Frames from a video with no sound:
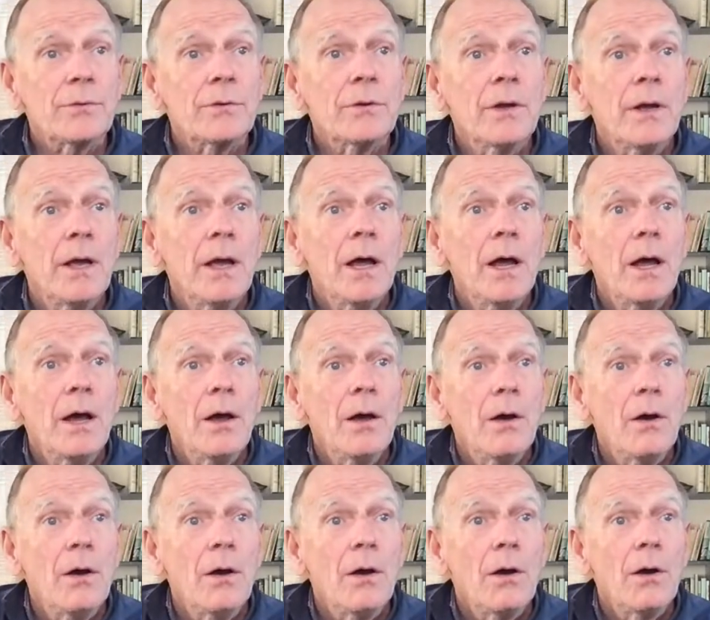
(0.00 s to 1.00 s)
Yeah, you know,
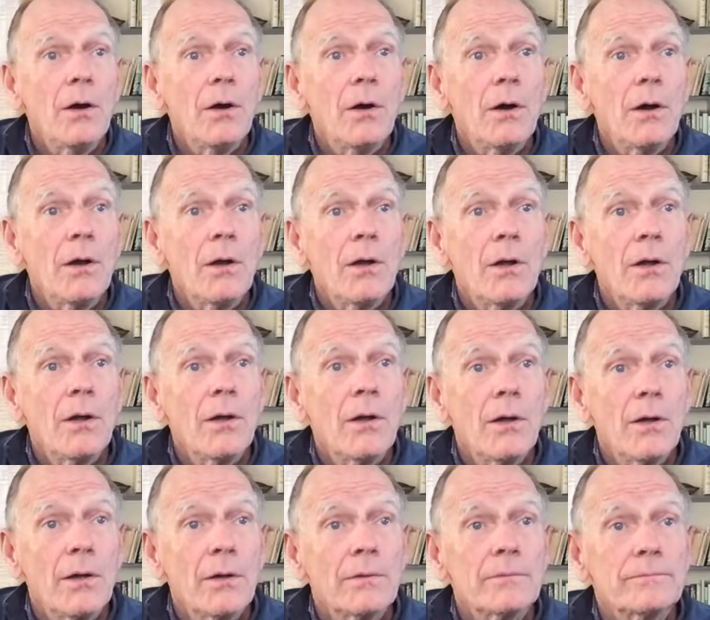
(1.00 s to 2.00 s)

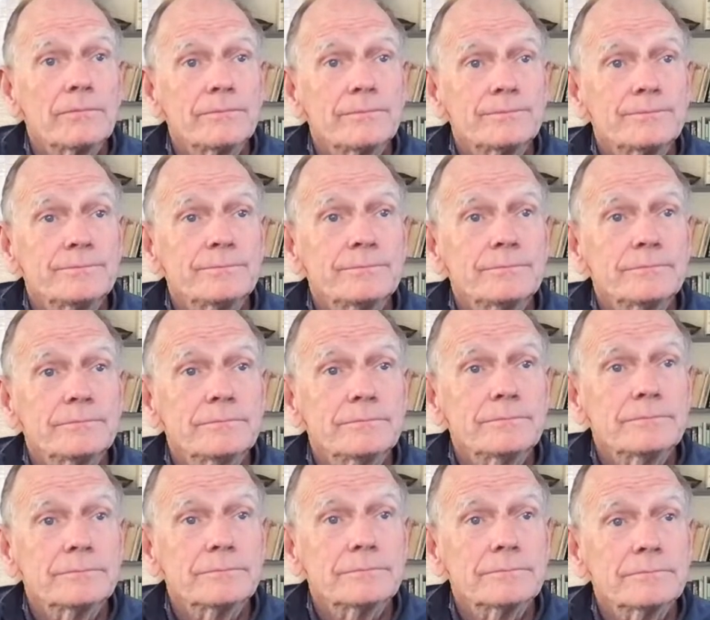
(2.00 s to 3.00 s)
who's over here? Kate's
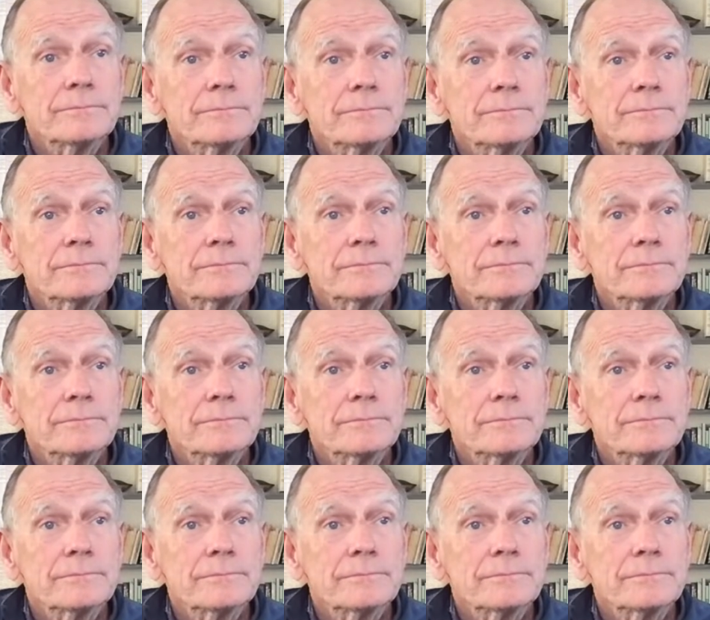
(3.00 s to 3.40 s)
friend, Joe.